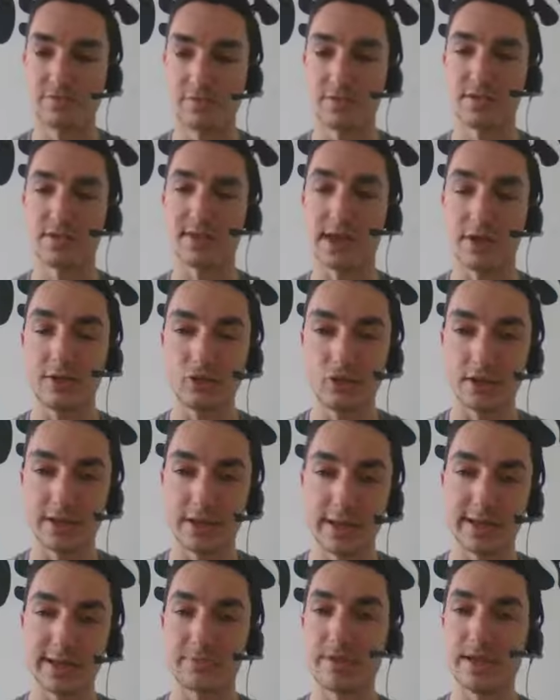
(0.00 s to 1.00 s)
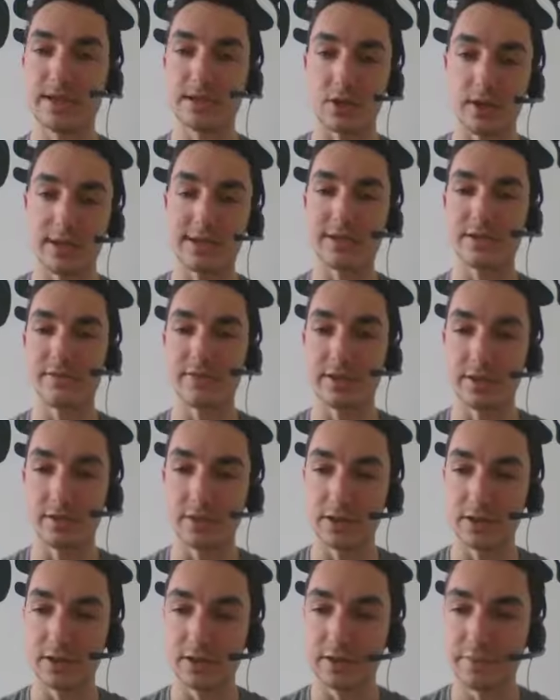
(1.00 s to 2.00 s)
scheduling, and it's based on his
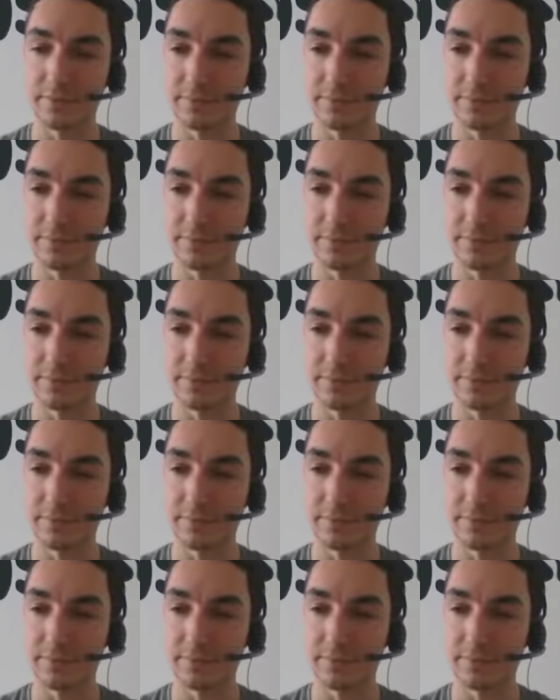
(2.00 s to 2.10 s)
availability.